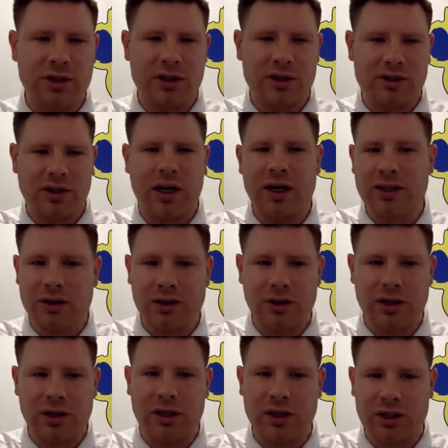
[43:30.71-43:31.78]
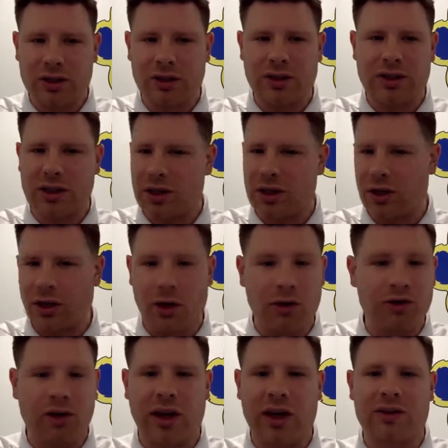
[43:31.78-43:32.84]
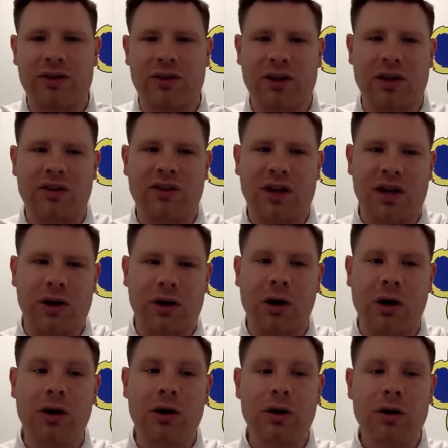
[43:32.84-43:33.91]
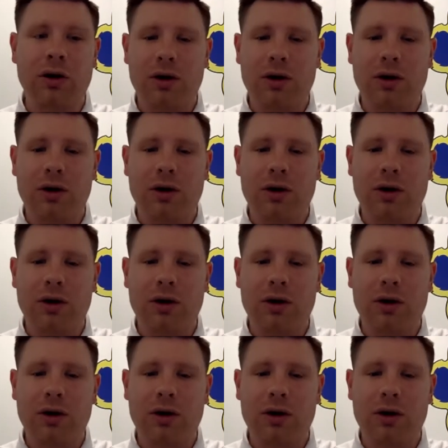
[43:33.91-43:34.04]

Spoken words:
because the high school league initially said no fans inside at all.